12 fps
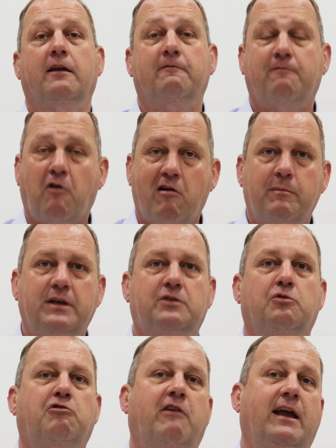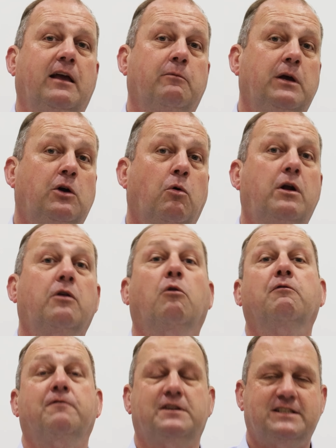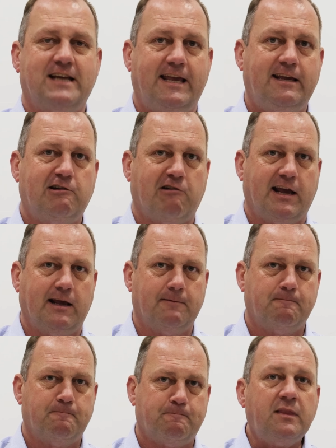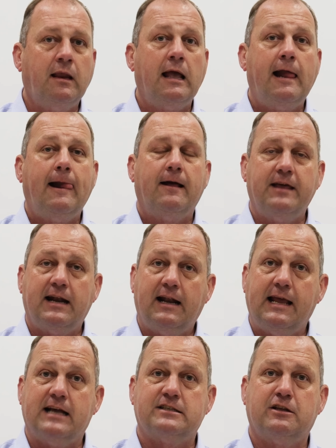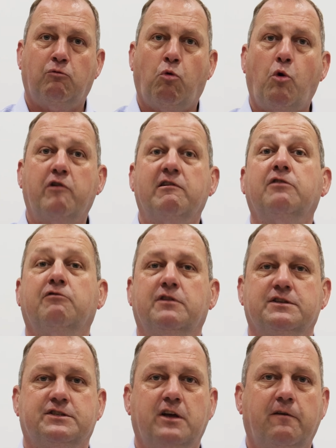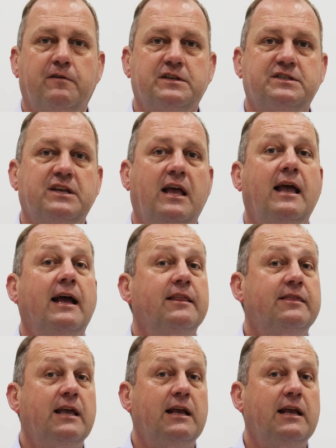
environmental cracking we call it, or fatigue cracking. That allows the water in through the surface, it